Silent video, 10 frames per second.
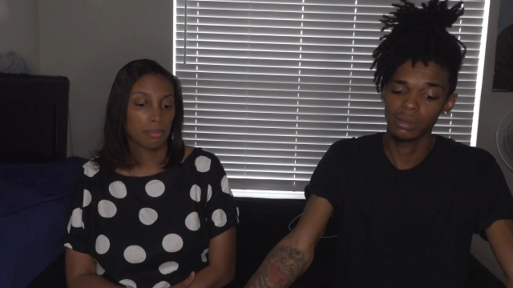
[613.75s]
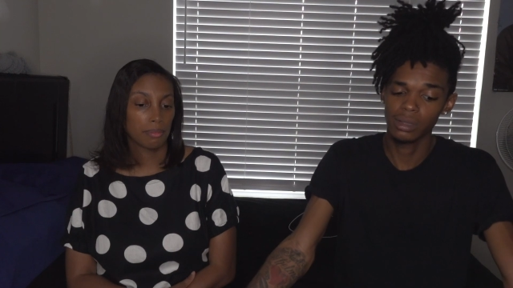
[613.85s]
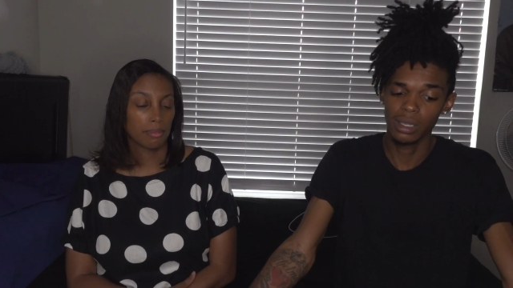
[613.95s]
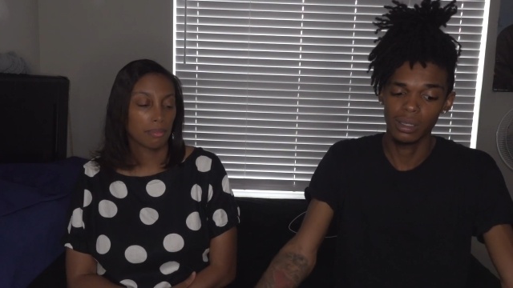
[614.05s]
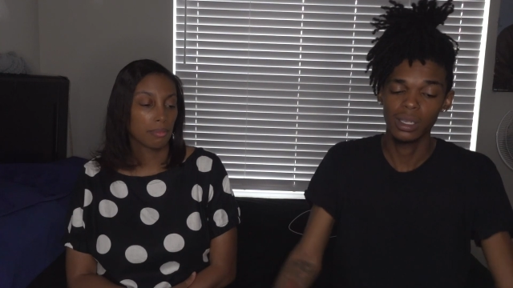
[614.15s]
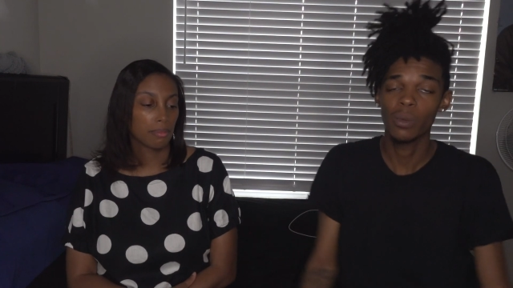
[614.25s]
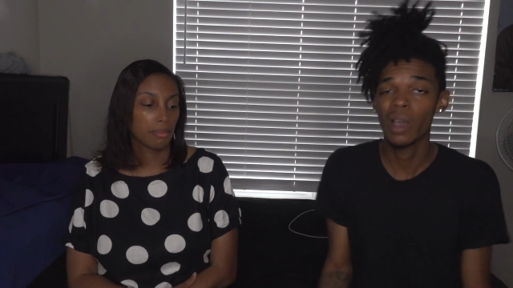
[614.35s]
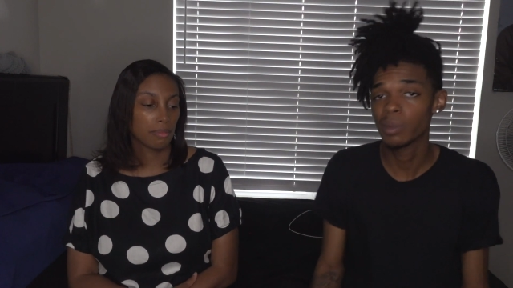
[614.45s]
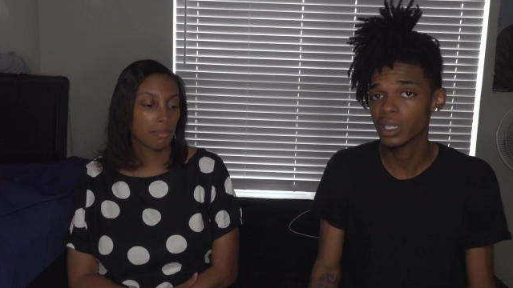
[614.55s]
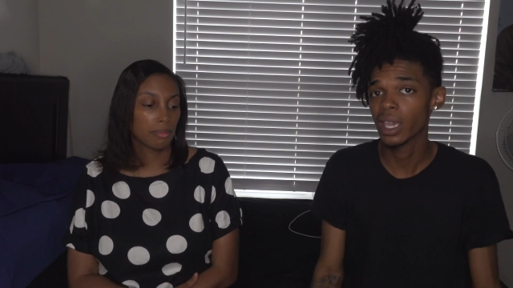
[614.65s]
Speaker 1: yeah. And
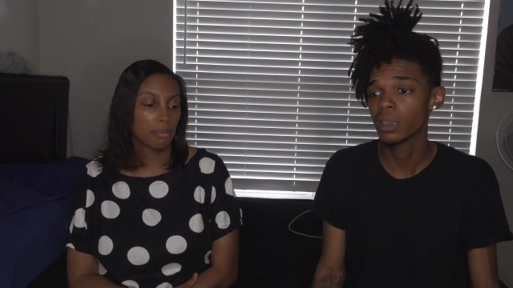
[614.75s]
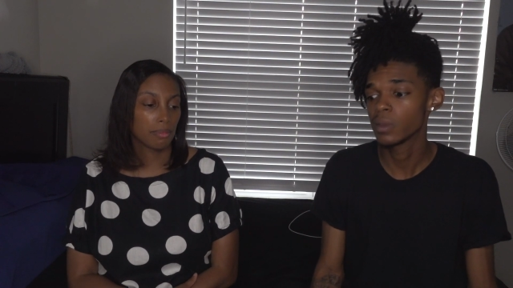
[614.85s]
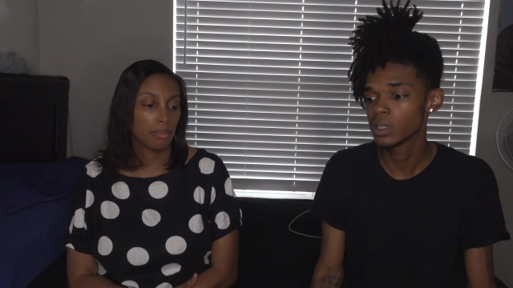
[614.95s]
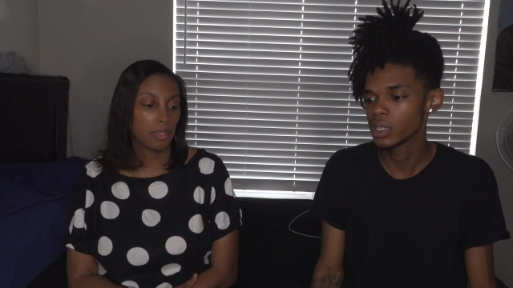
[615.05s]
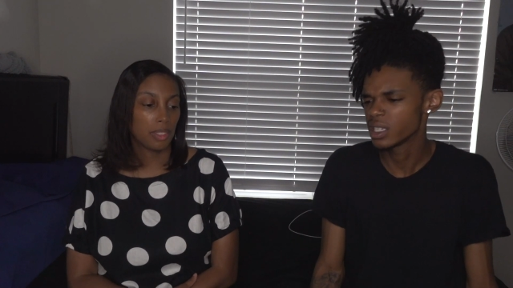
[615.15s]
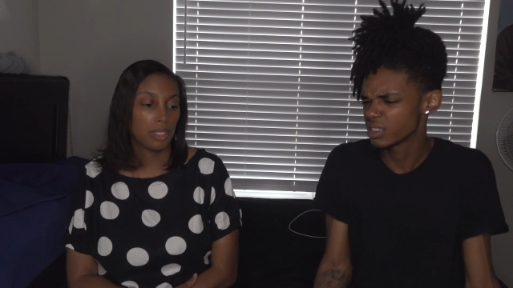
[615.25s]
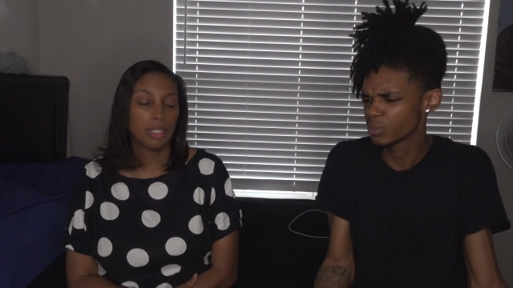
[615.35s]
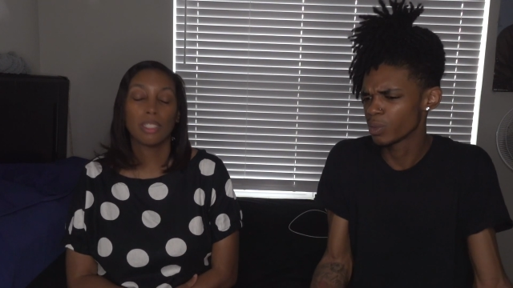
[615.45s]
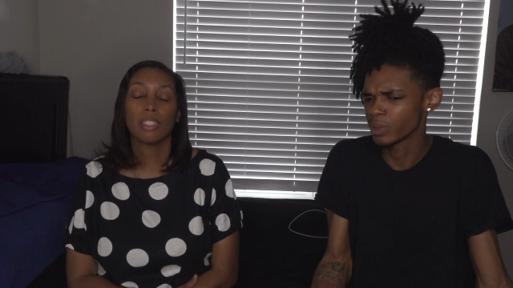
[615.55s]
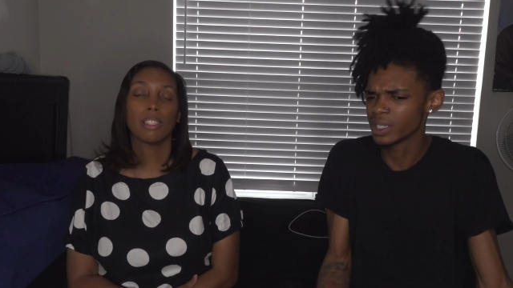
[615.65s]
YB came in did his
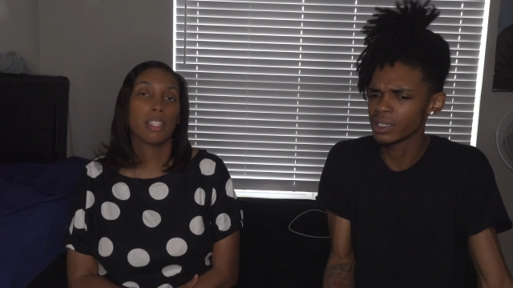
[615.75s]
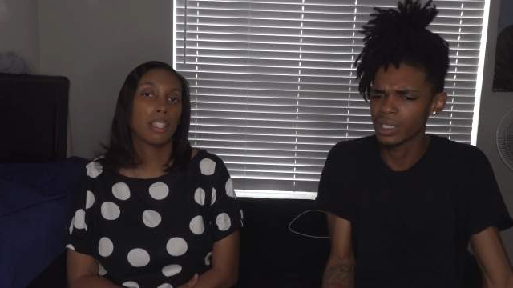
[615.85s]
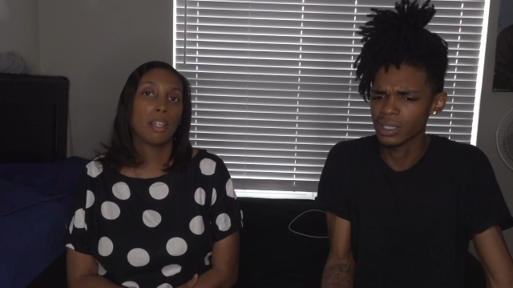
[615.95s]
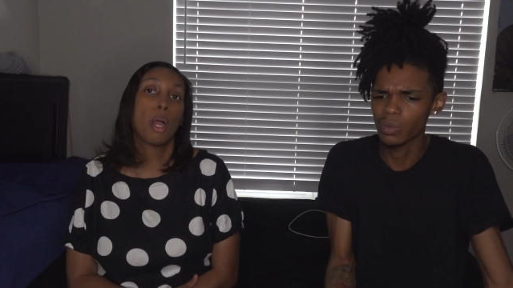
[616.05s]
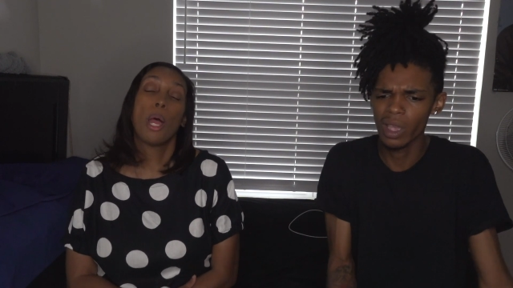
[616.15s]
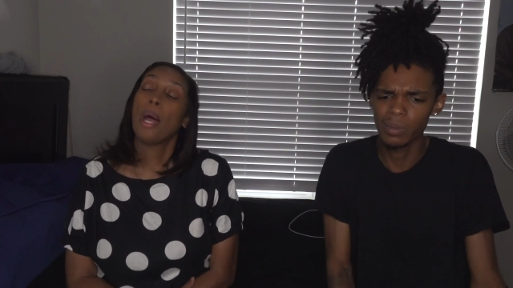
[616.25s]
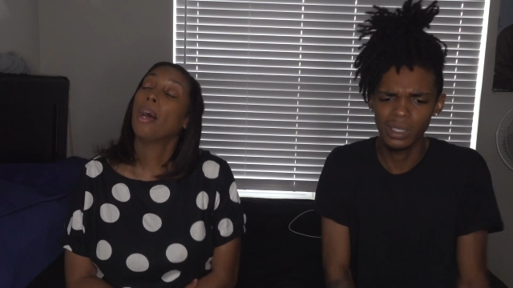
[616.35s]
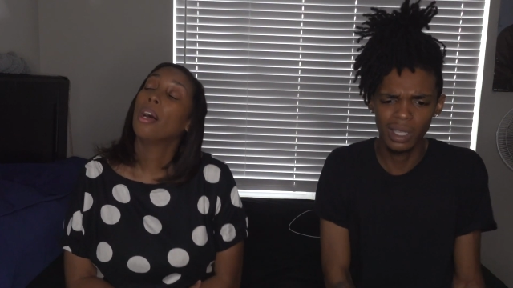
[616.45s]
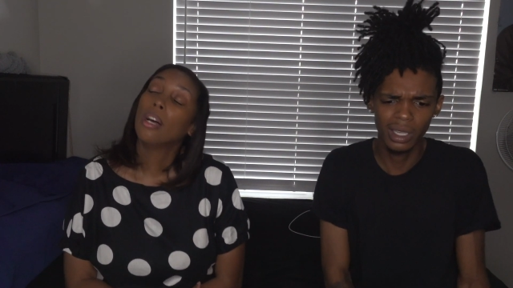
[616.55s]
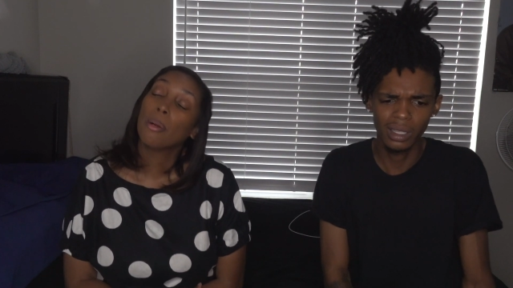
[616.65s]
he did his YB
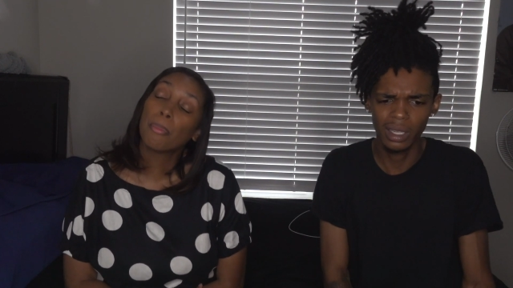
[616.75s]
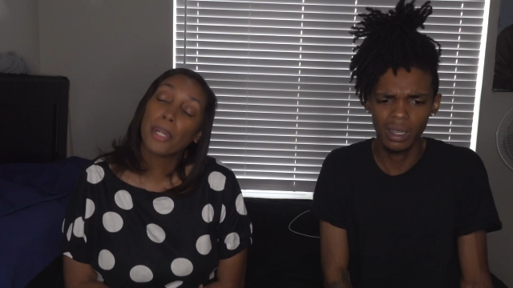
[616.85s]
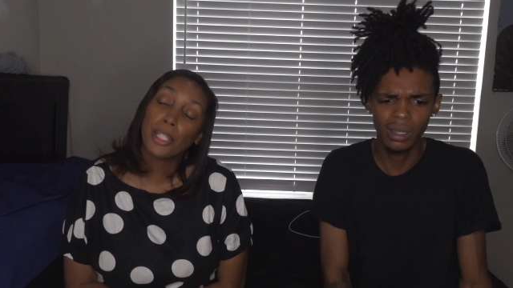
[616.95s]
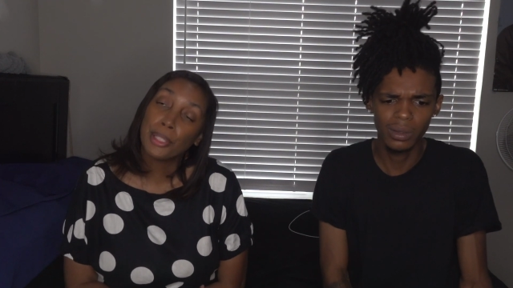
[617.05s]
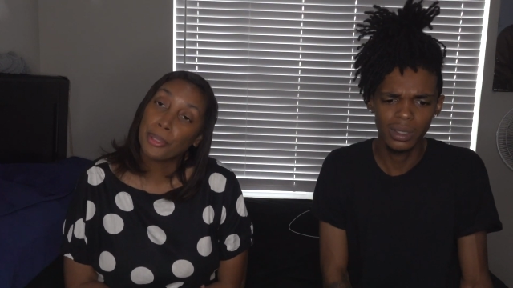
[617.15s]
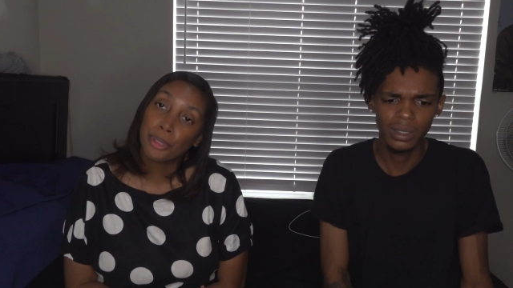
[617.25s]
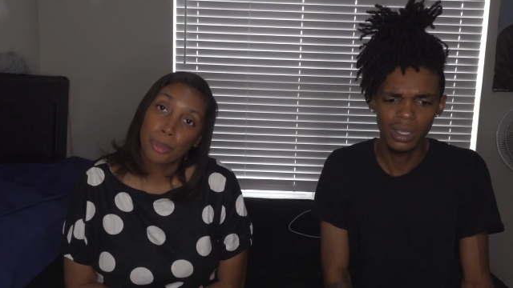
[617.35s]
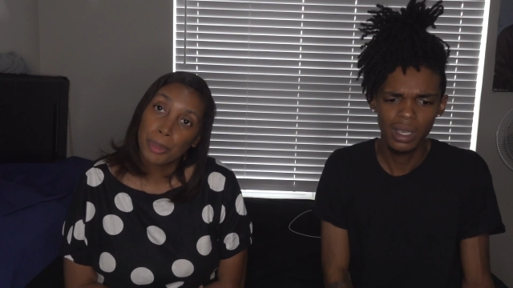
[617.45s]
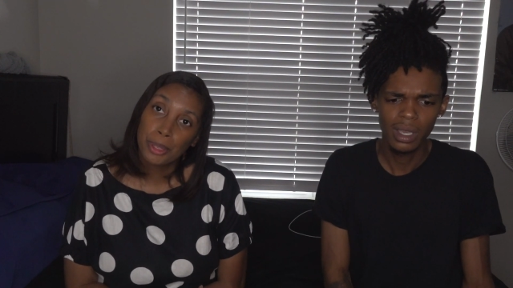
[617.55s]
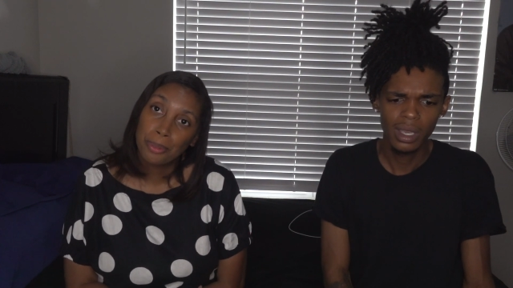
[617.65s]
thing like per
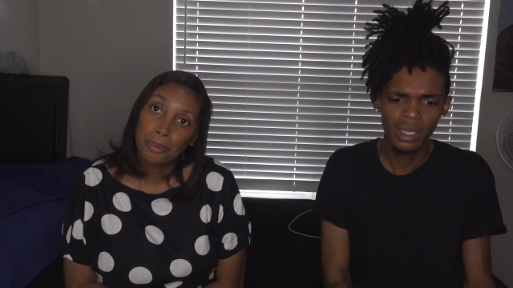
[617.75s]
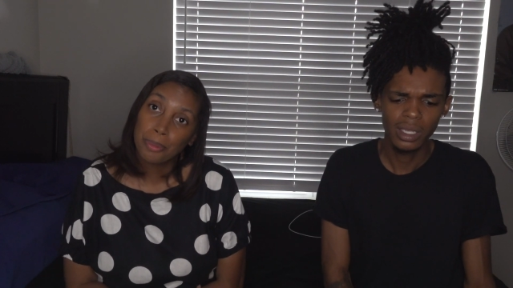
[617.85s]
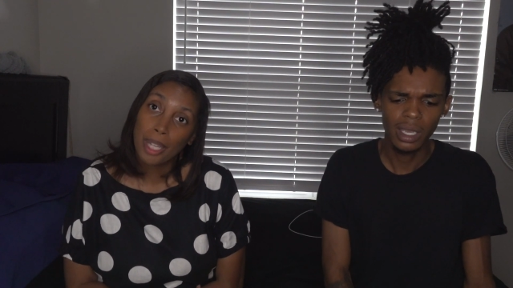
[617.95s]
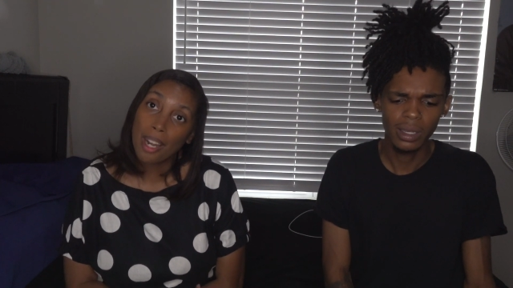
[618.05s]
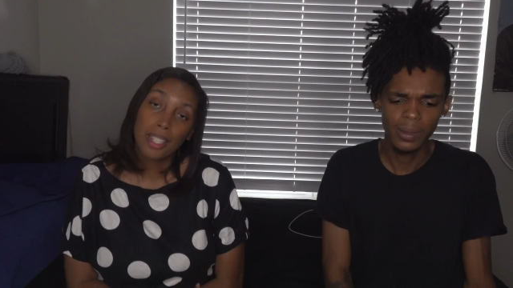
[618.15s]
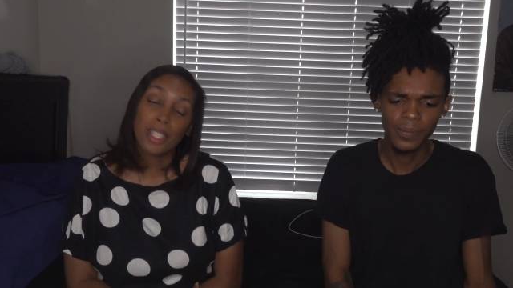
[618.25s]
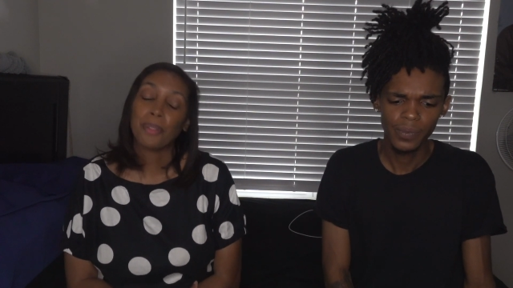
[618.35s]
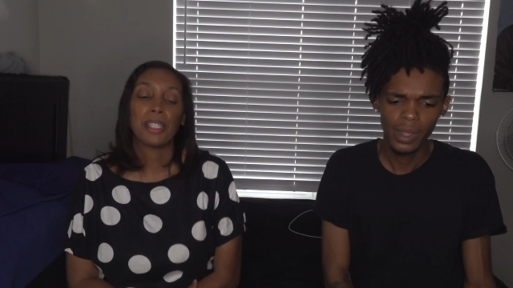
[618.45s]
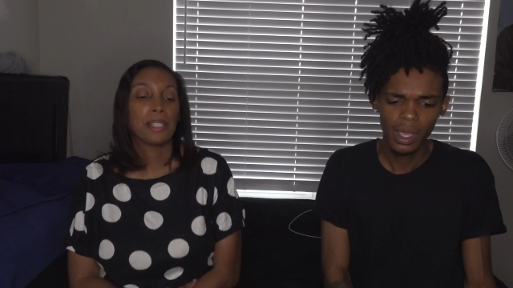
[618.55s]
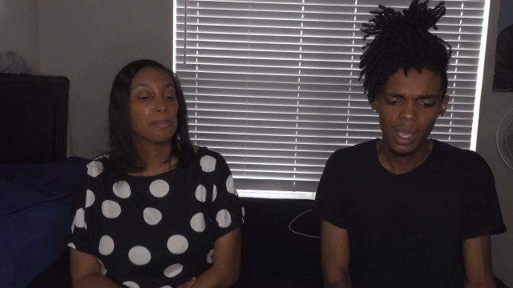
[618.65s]
usual. Yeah. We already
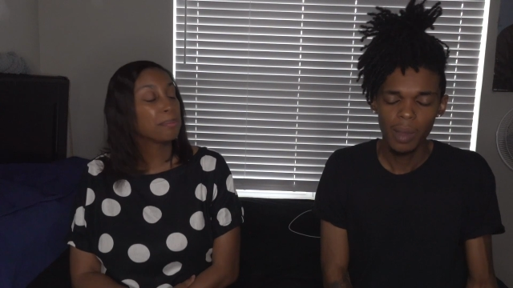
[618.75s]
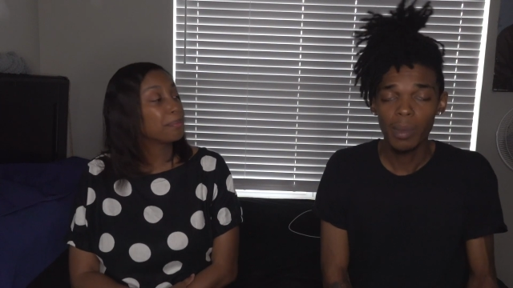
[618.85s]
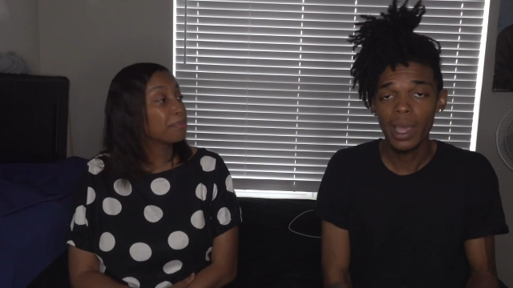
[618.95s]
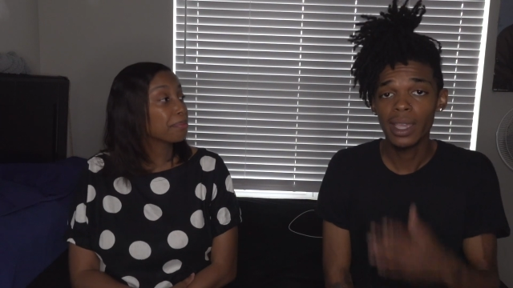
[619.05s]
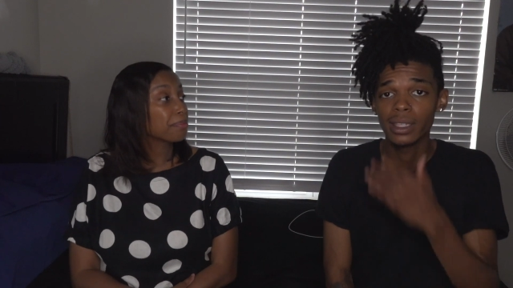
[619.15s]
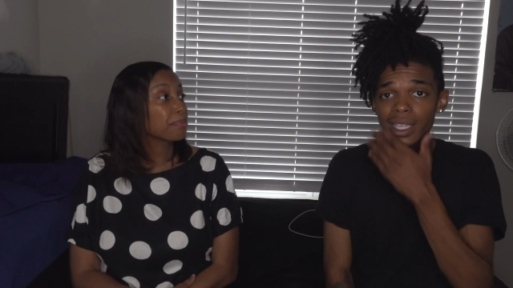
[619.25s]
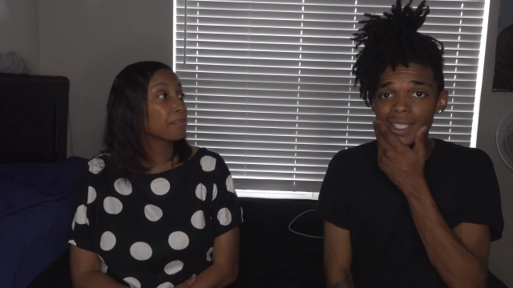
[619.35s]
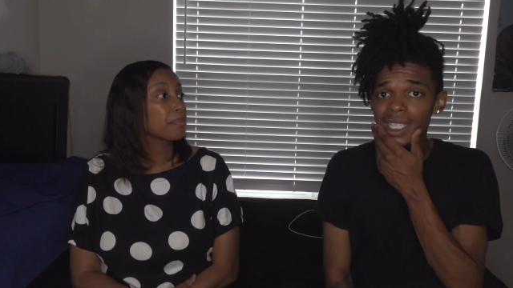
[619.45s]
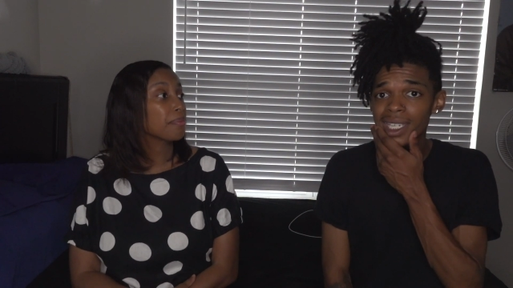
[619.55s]
know it. But hey, that's the